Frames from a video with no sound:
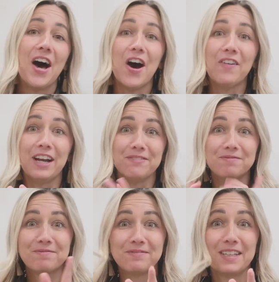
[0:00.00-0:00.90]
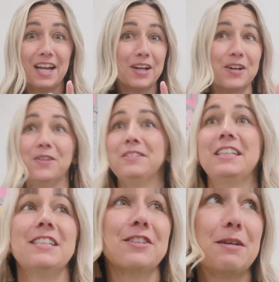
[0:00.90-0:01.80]
All right, gotta go.
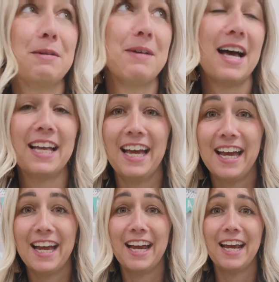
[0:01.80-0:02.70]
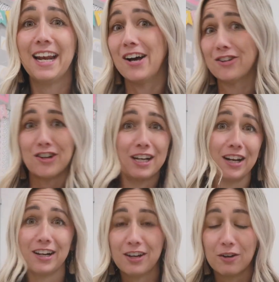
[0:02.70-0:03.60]
Kids are coming back, and I'll try to get
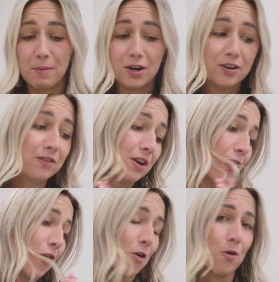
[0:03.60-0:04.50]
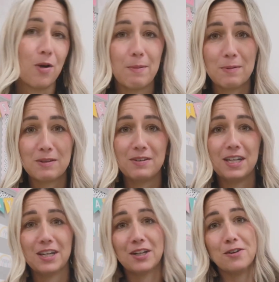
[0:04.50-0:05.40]
on here tomorrow, wrap up the
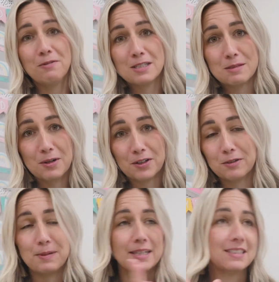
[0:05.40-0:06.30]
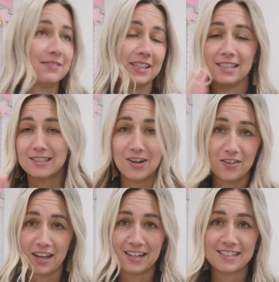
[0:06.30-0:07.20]
video, small group activities, all
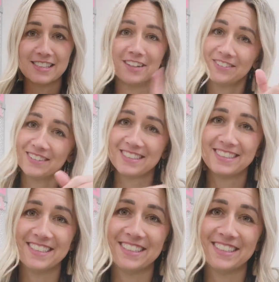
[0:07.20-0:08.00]
that kind of stuff. See you